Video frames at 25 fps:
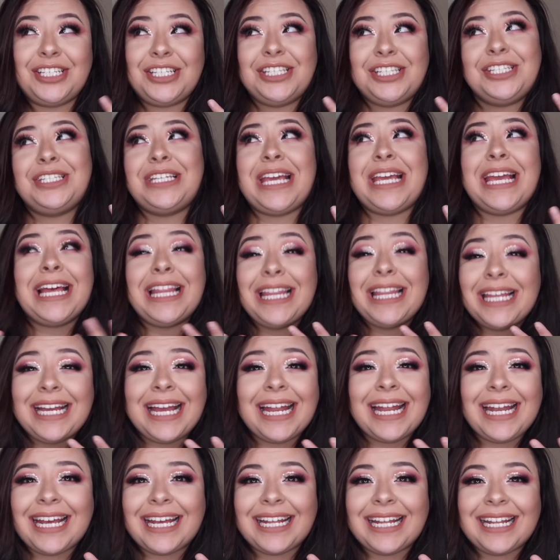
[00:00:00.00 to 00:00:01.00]
take a look
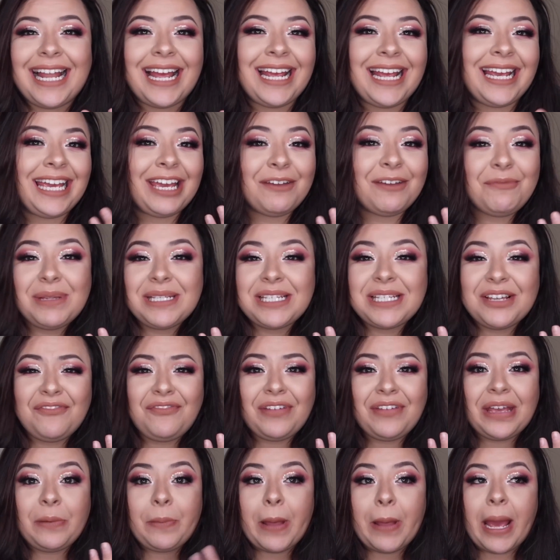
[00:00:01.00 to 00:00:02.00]
at it like give me some
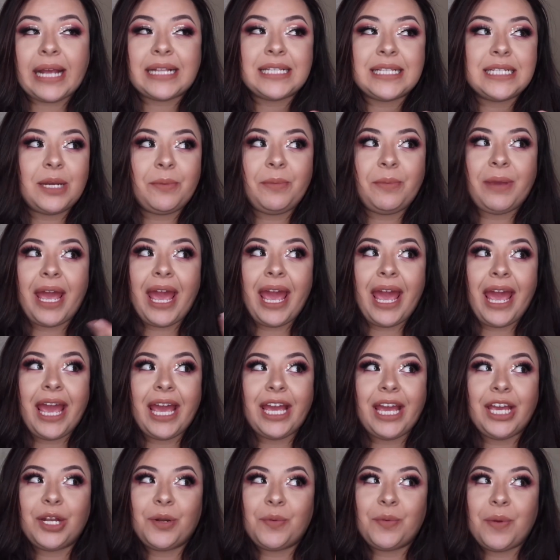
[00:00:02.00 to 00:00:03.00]
feedback tell me
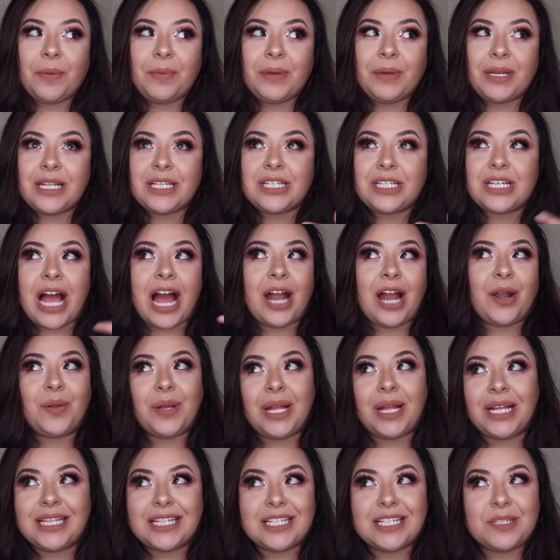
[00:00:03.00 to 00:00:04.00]
hey you know what bitch i don't
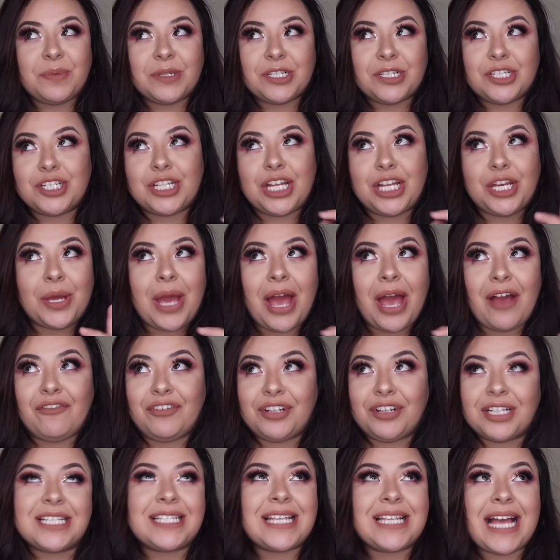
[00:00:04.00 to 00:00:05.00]
like this picture that you have for
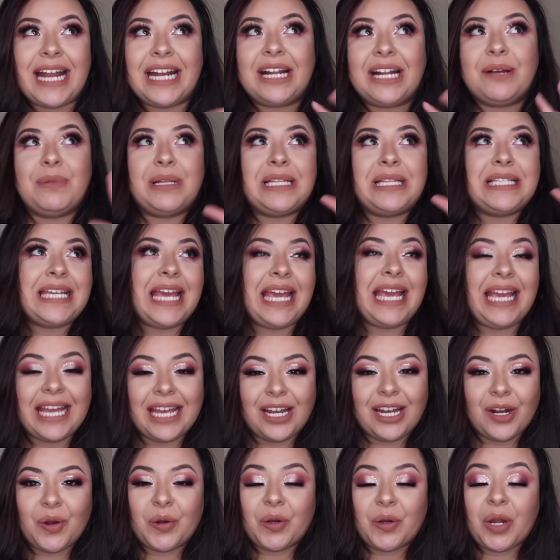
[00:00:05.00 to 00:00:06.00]
this item take
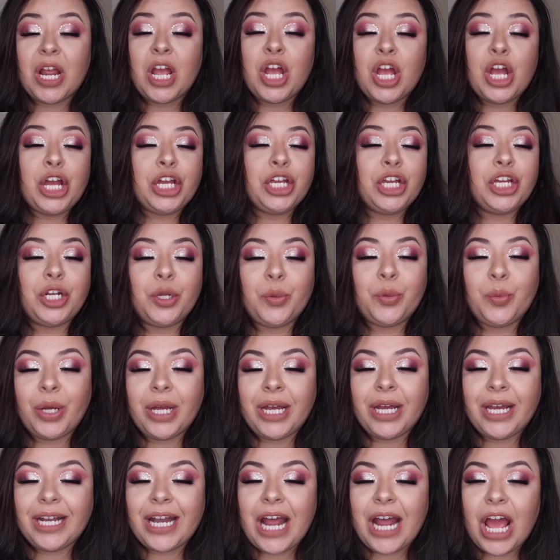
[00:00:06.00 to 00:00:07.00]
it or you know
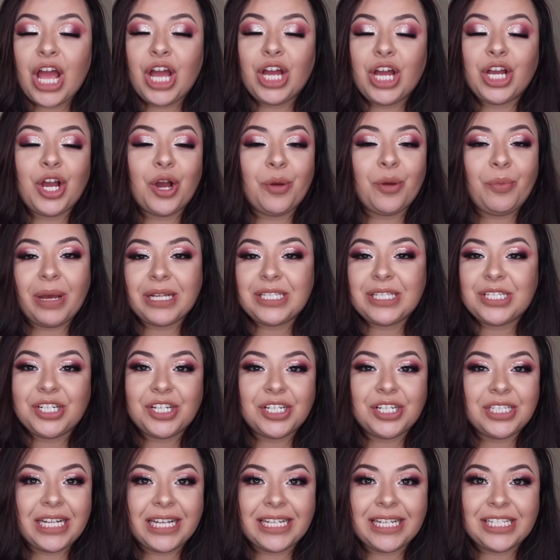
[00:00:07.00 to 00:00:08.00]
what go back to
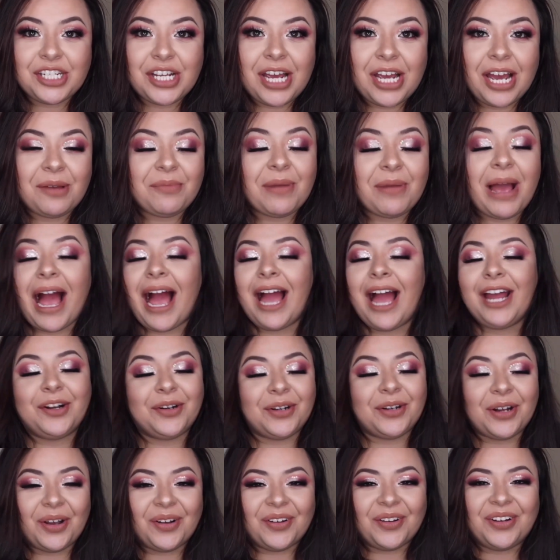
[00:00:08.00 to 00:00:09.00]
your day job i don't
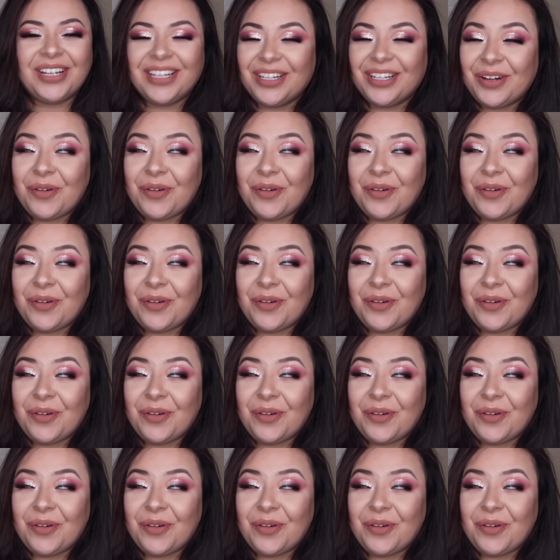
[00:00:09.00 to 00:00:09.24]
know